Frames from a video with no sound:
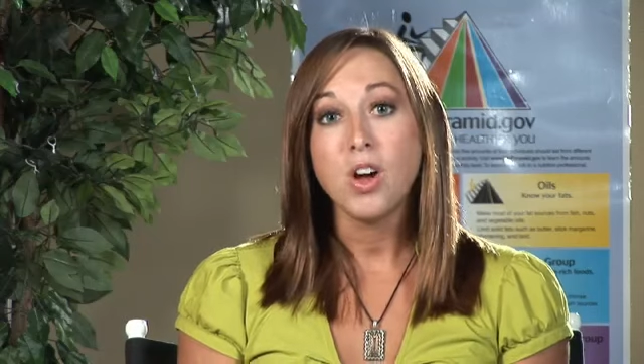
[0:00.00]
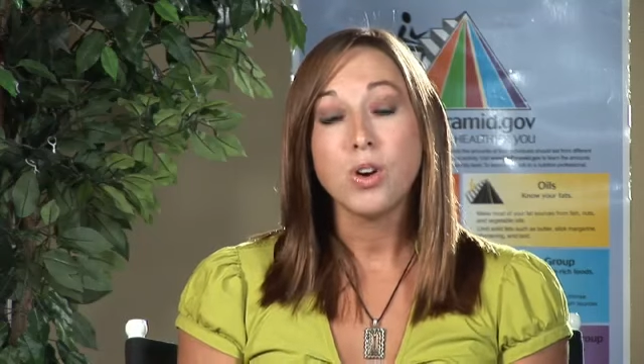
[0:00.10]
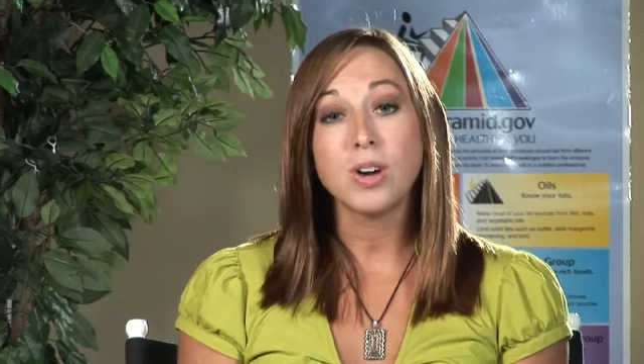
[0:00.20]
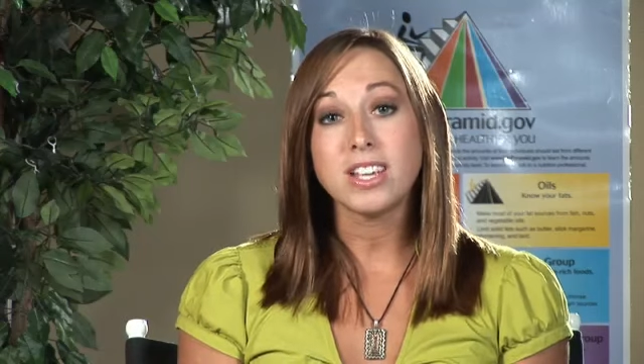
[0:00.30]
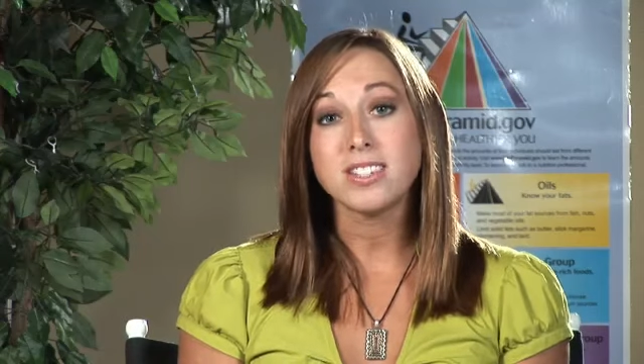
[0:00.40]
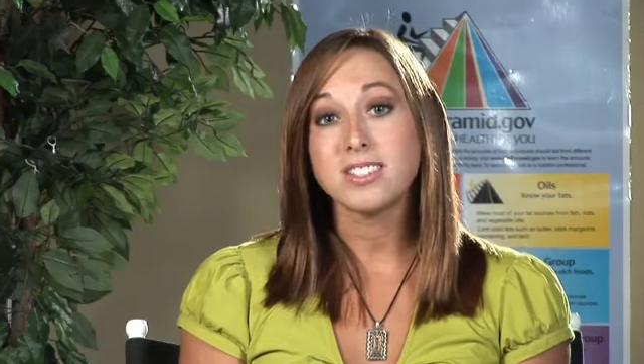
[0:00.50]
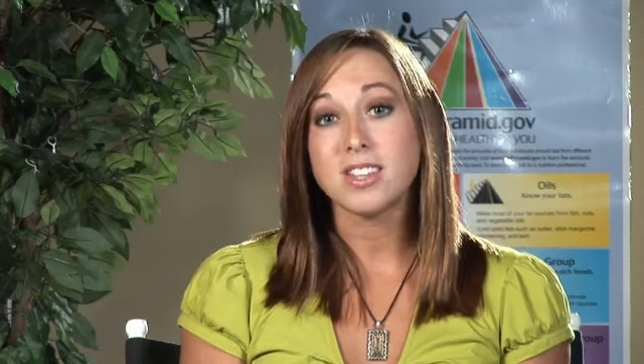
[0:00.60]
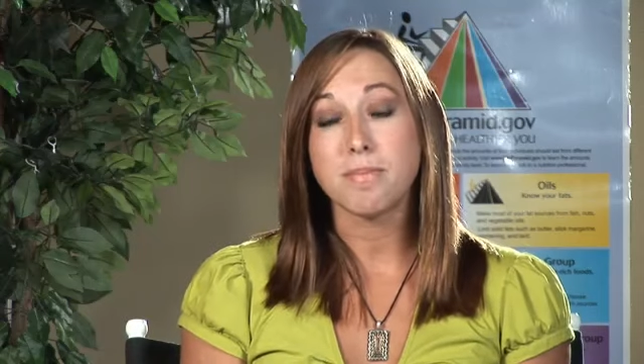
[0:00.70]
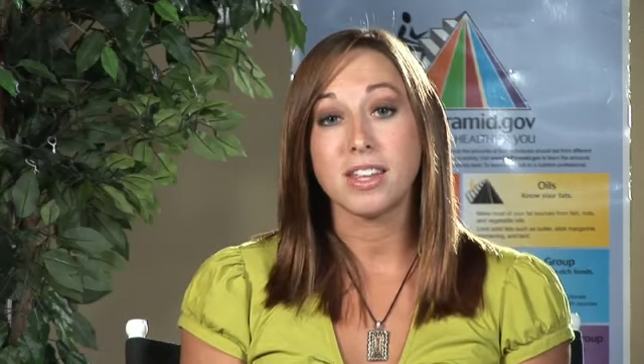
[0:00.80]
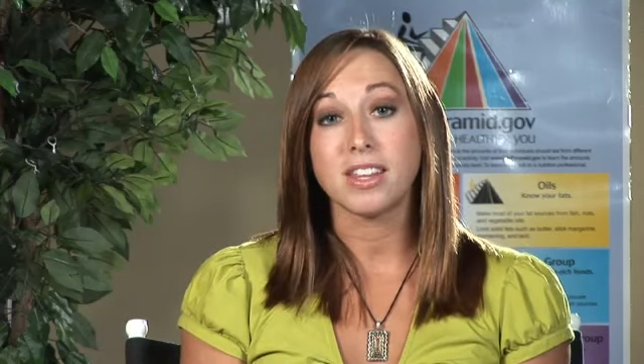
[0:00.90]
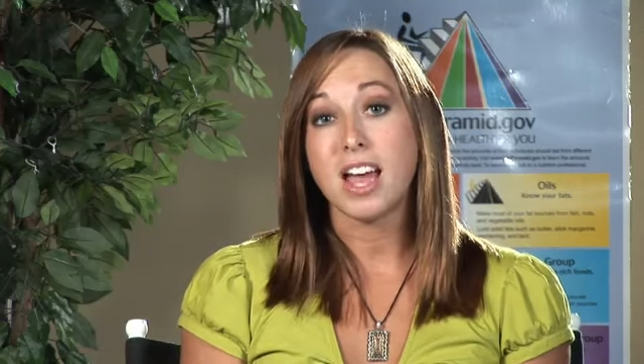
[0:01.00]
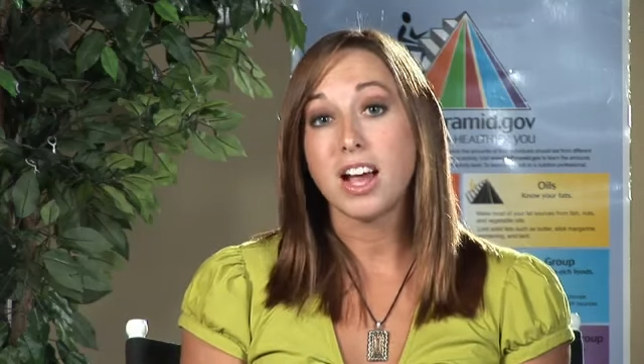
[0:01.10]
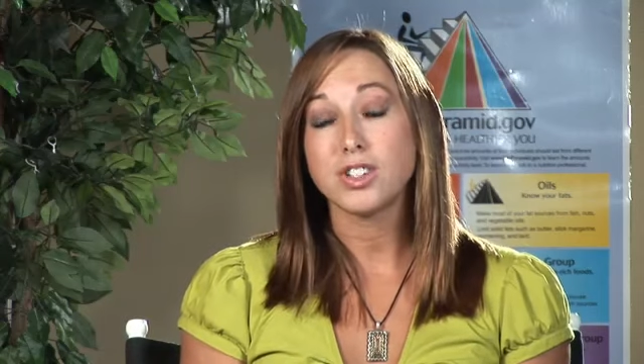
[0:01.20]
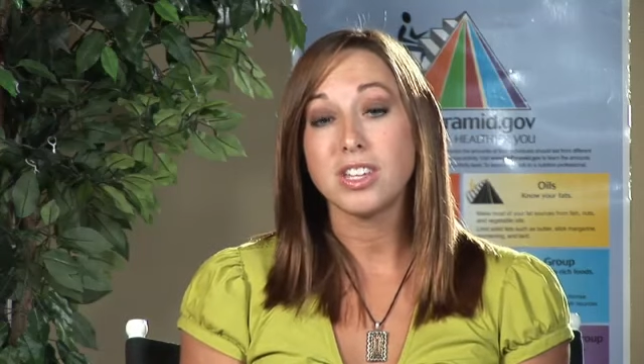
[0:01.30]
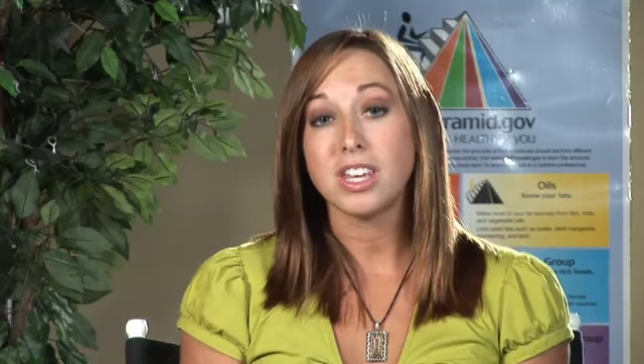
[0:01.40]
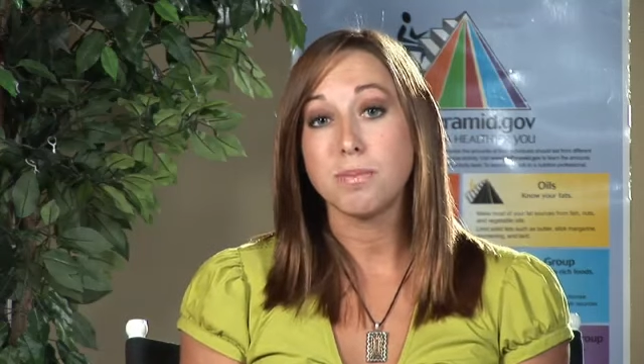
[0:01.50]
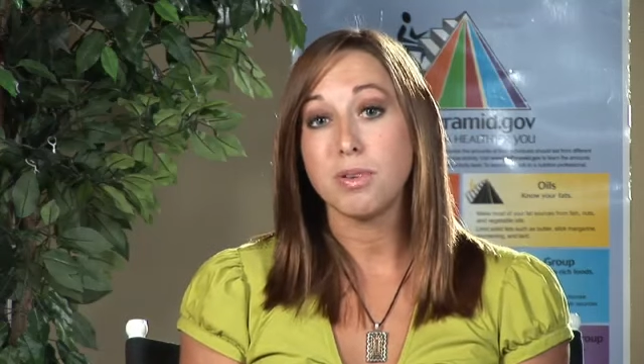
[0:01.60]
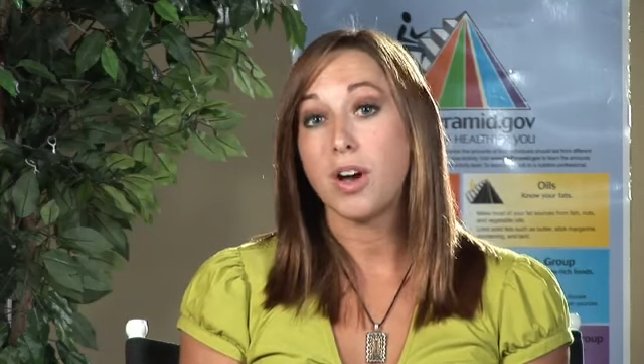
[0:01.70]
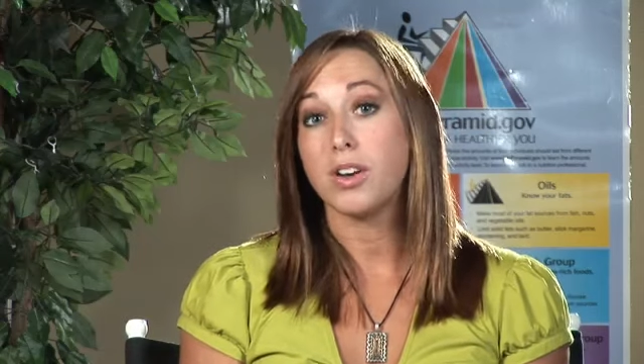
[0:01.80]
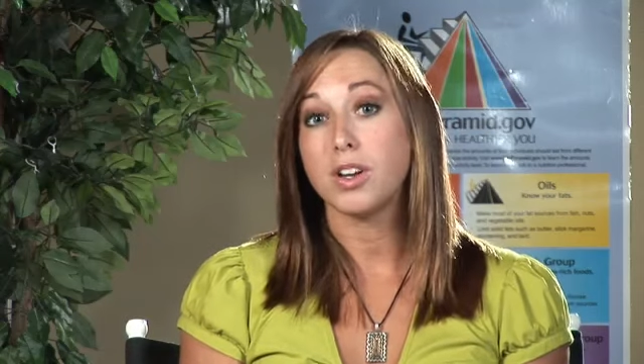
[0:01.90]
Rice is something that actually can be
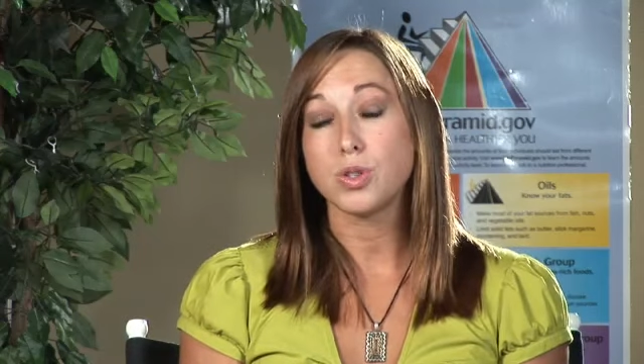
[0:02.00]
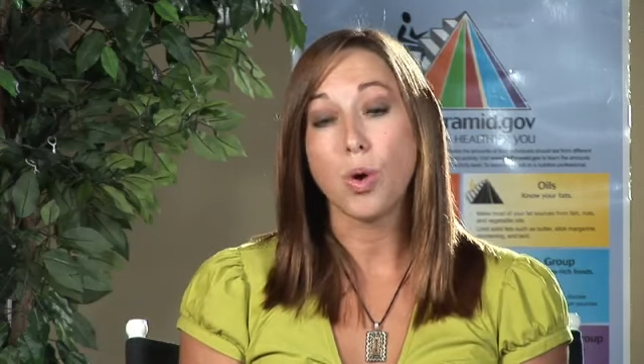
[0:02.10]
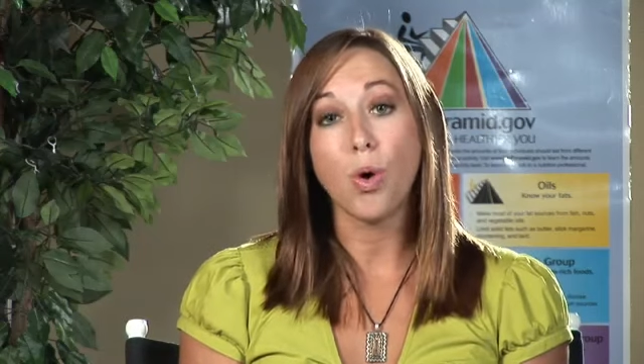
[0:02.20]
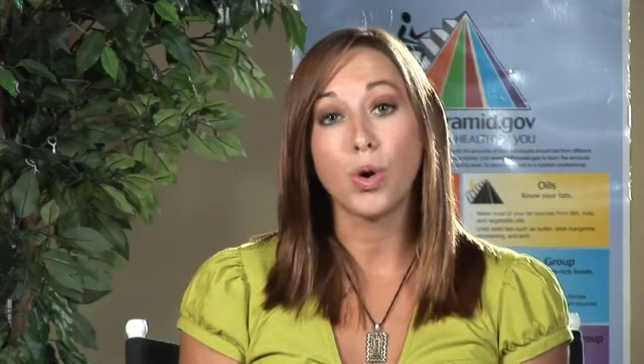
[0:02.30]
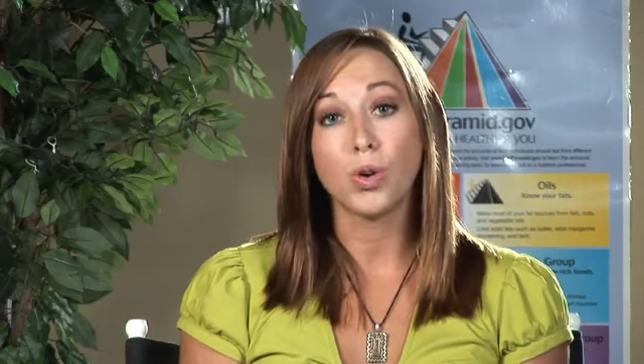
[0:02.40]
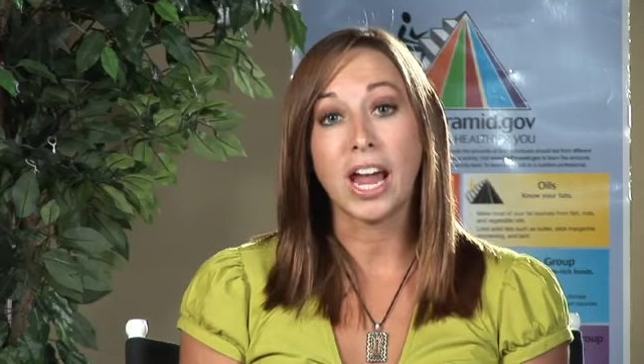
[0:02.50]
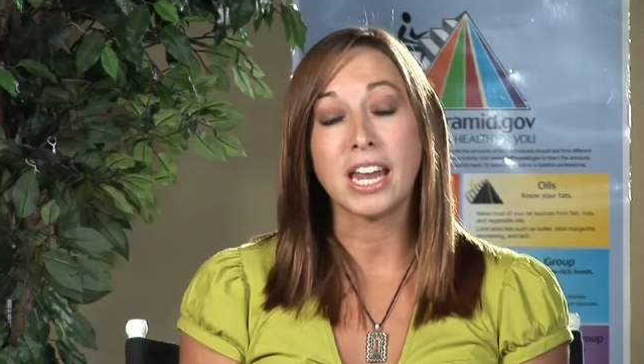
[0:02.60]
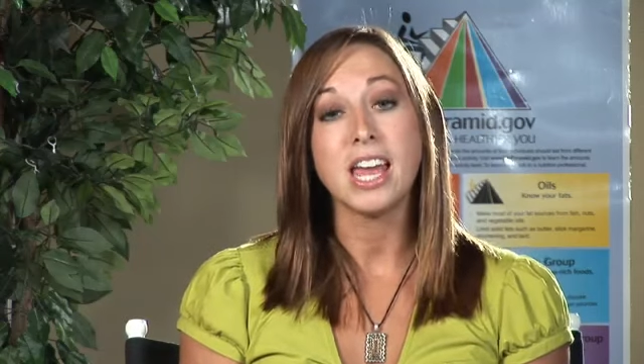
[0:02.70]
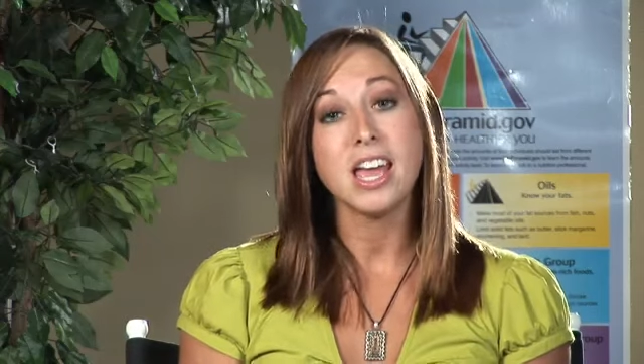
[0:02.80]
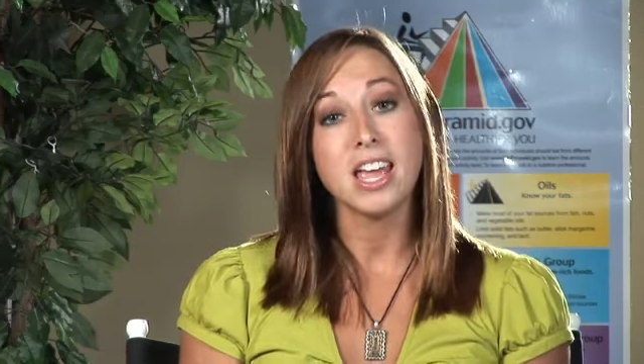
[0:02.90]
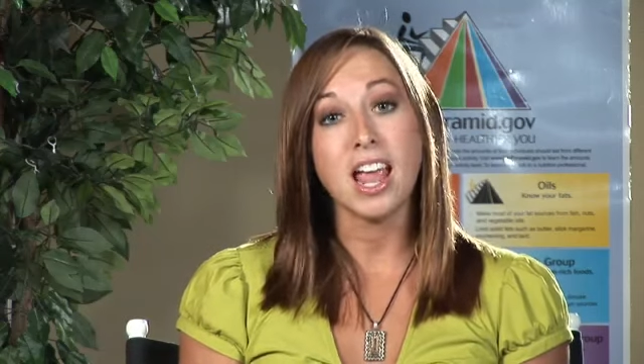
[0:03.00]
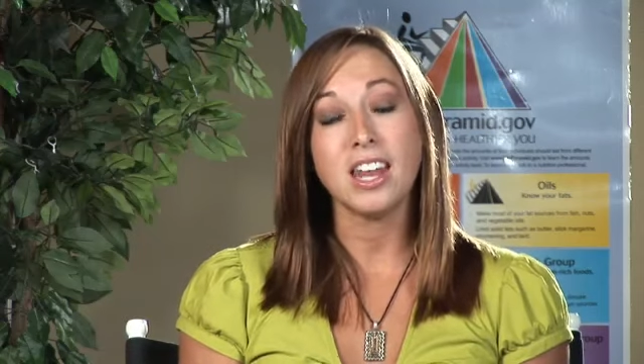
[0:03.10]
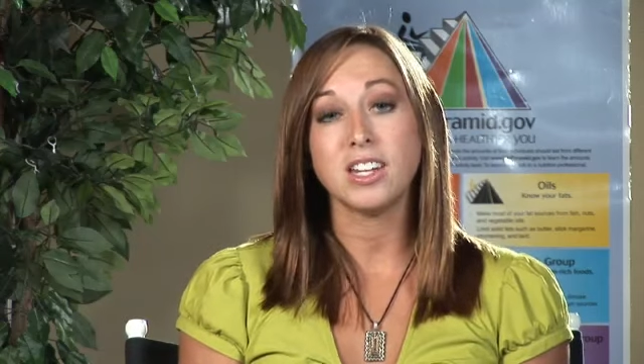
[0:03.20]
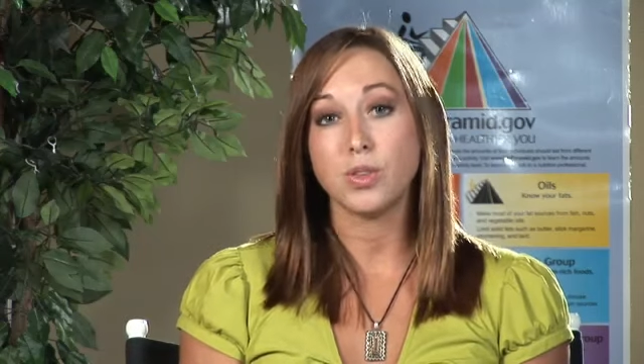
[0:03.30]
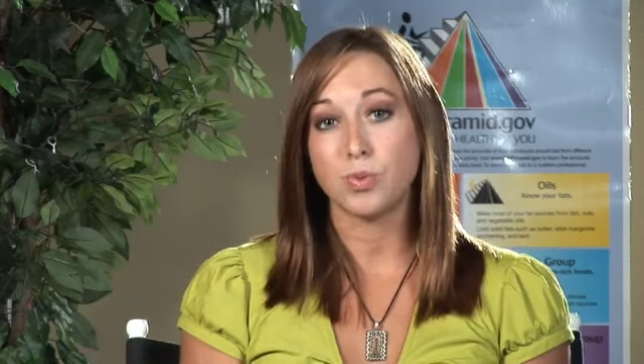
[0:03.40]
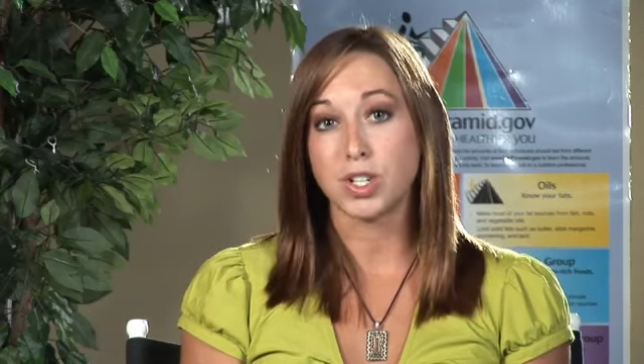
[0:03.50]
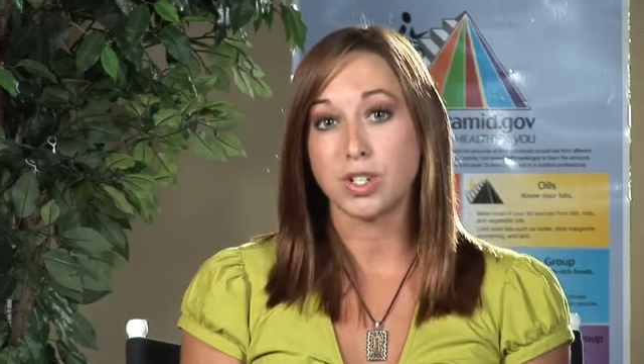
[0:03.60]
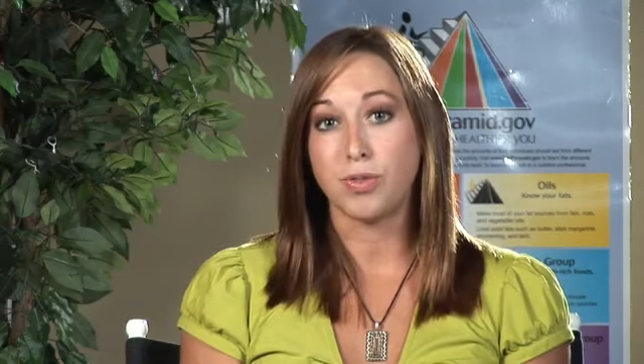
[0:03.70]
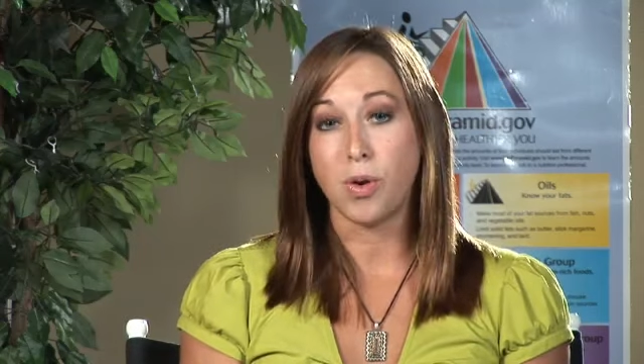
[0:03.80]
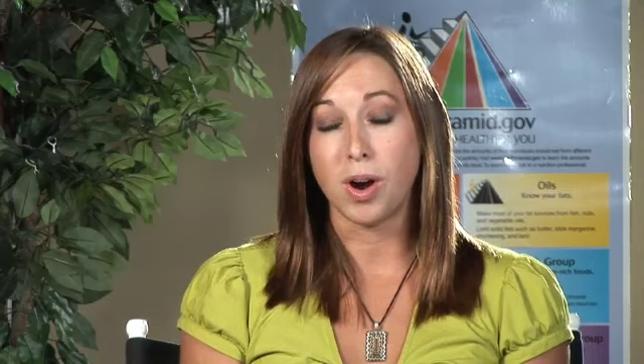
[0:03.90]
found in its whole grain and an
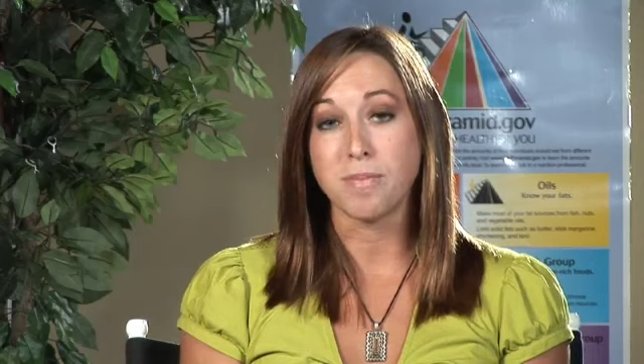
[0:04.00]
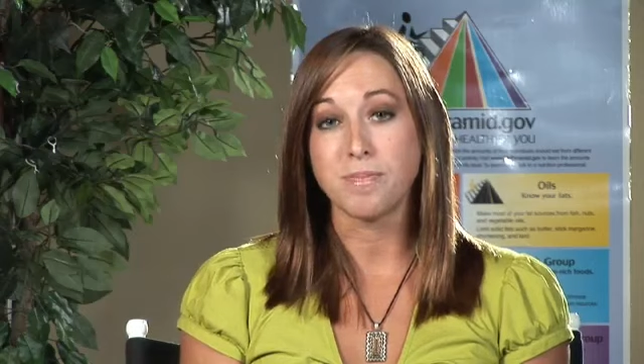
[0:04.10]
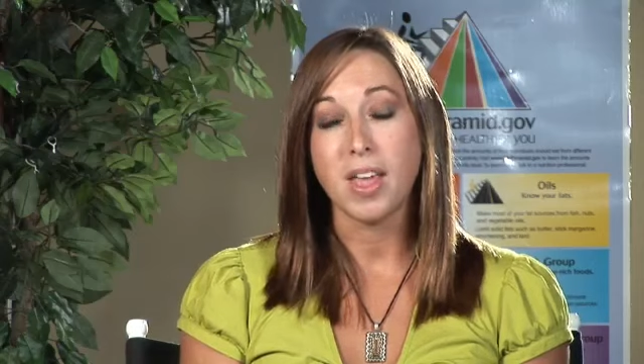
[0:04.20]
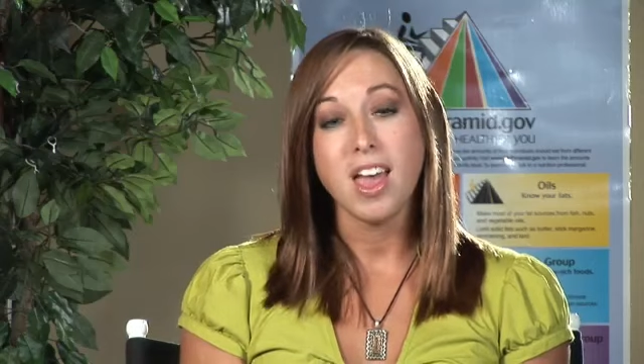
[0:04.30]
enriched form,